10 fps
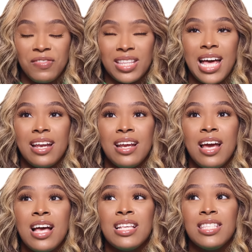I feel like that
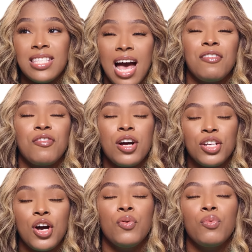
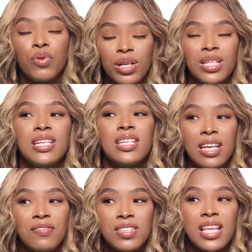saffron note really
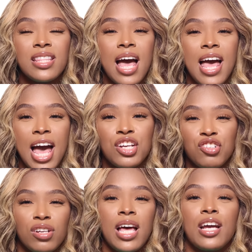gives it that
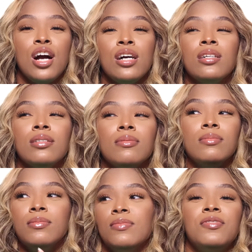extra like
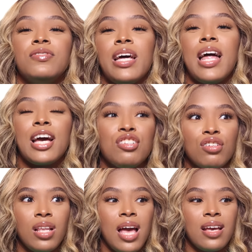oomph, that
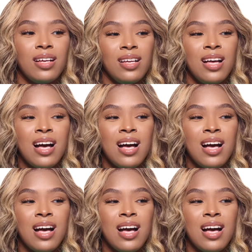extra like